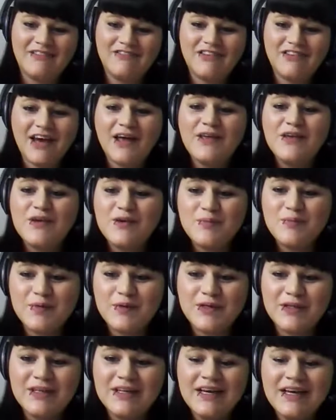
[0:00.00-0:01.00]

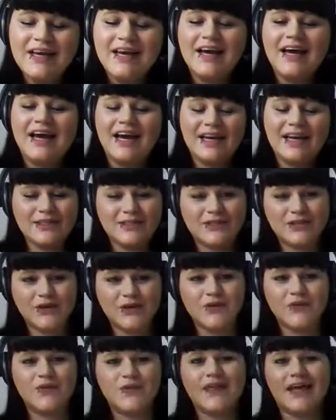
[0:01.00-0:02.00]
valuable, and
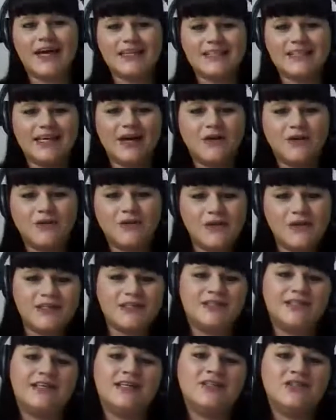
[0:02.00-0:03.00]
so that's how things
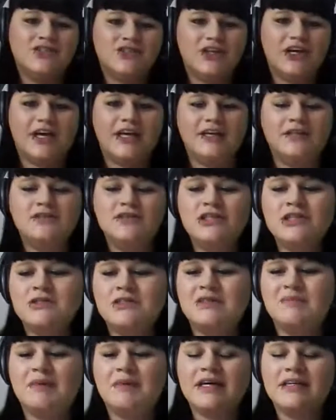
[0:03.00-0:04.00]
can change. It
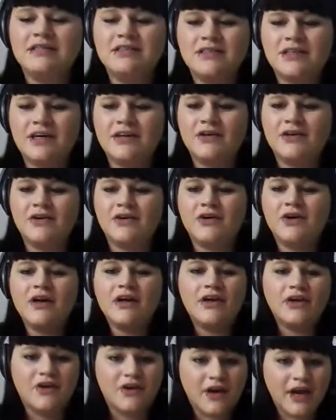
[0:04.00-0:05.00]
depends on your
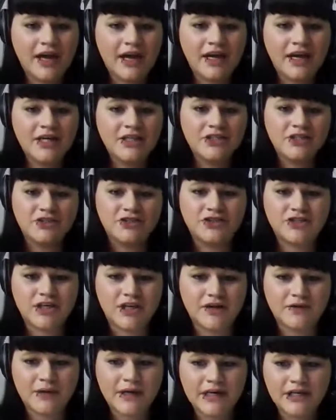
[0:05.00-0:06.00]
age, your
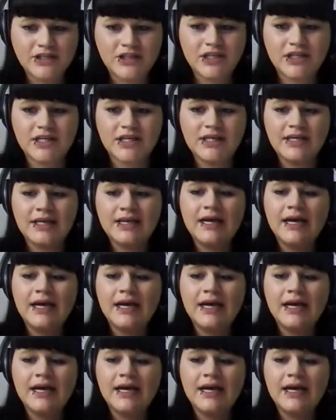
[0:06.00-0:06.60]
generation.